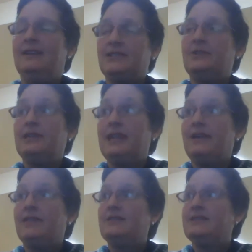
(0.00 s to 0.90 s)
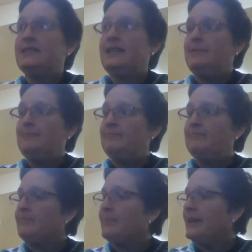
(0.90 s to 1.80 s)
So yeah, it
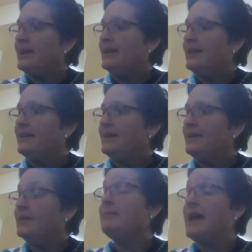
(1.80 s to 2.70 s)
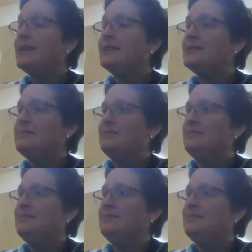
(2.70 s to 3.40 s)
matters